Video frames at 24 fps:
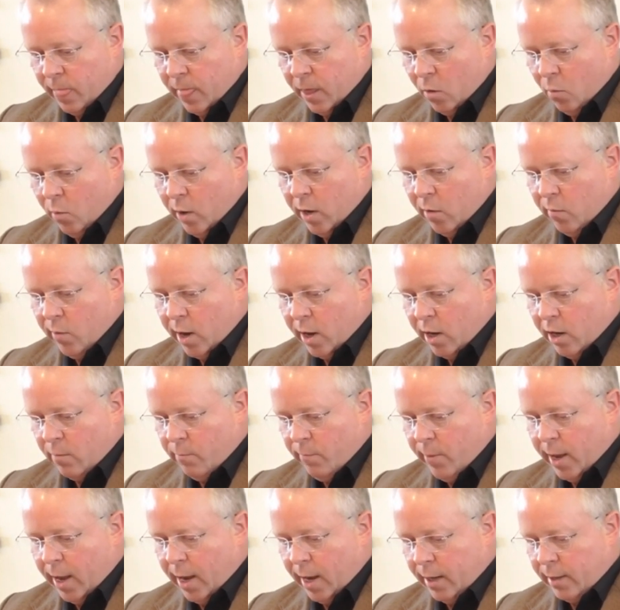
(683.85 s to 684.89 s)
"We
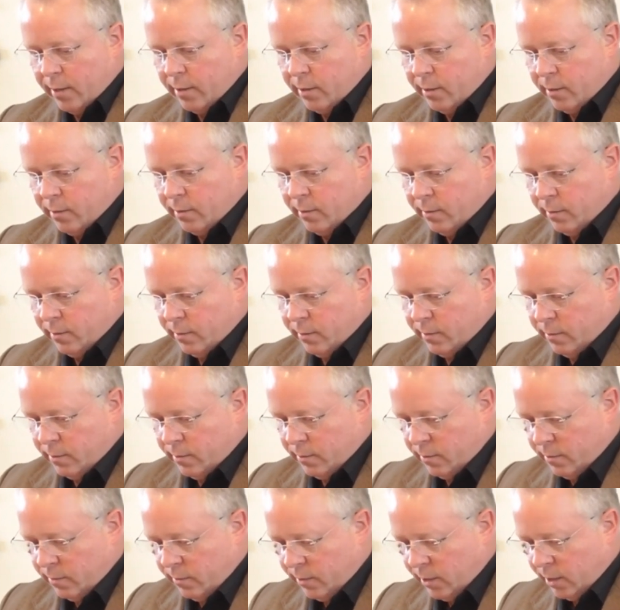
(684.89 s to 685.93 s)
recommend
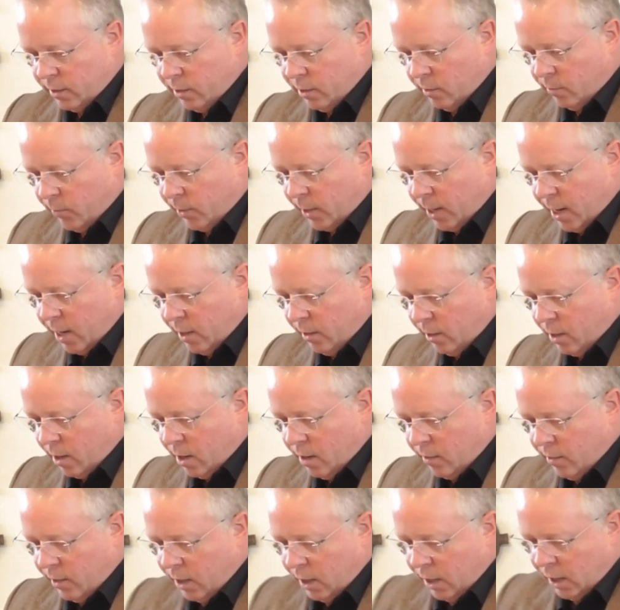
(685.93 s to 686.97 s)
that the
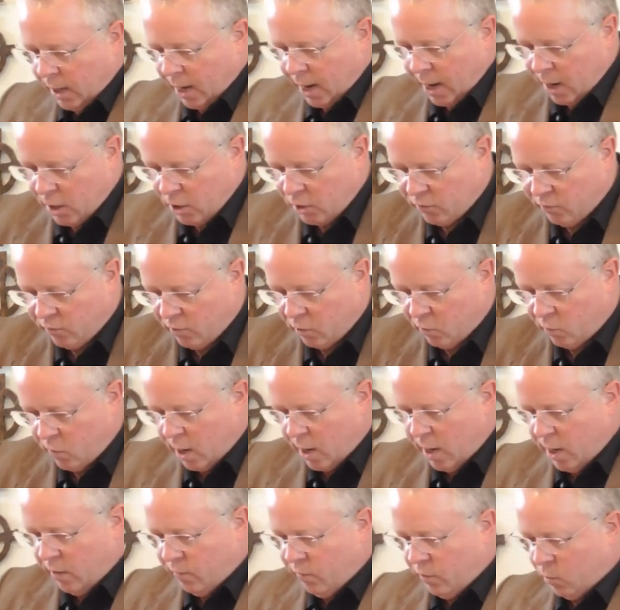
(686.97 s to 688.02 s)
bylaw that allows for
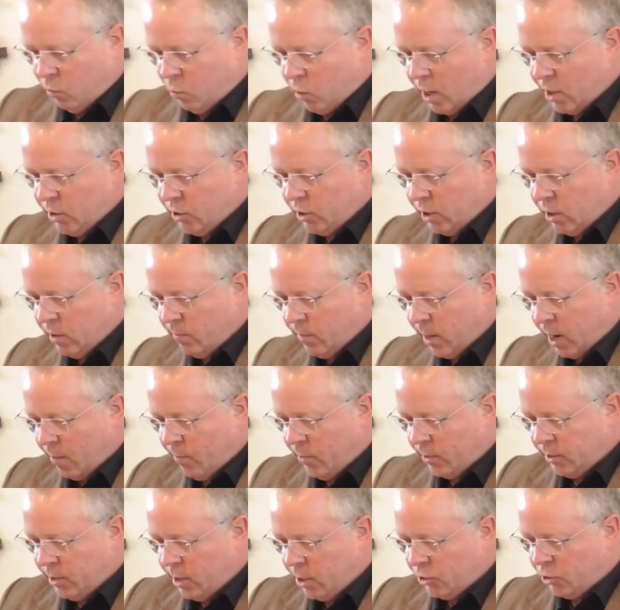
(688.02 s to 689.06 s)
running for president by
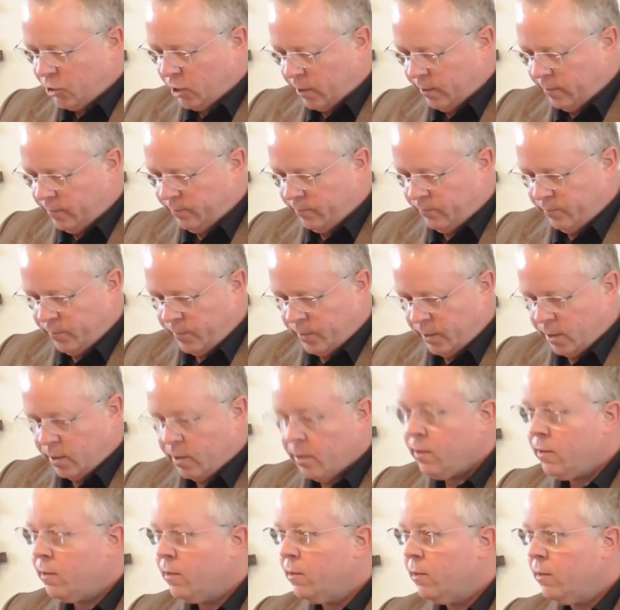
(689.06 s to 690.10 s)
petition
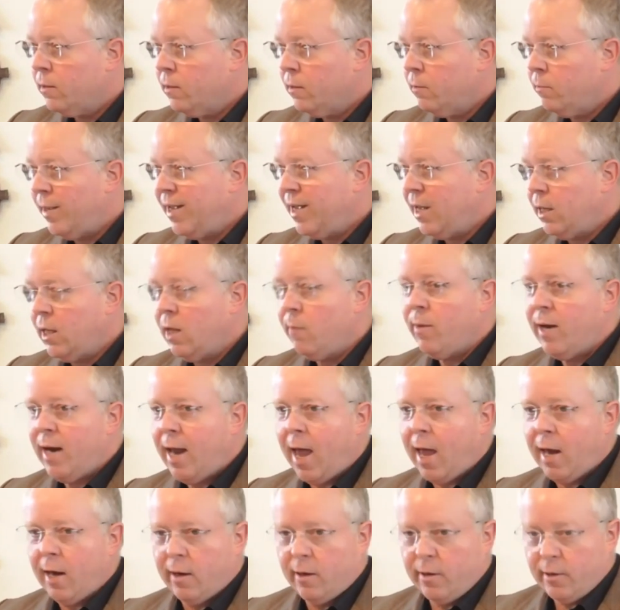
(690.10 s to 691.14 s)
be
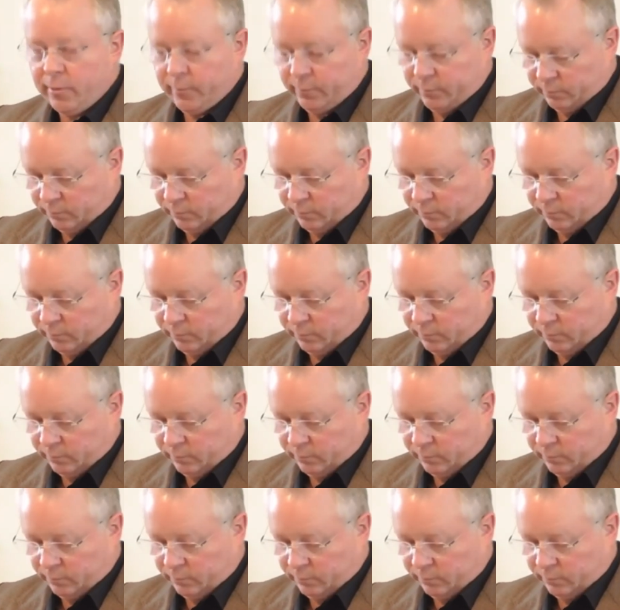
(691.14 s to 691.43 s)
eliminated.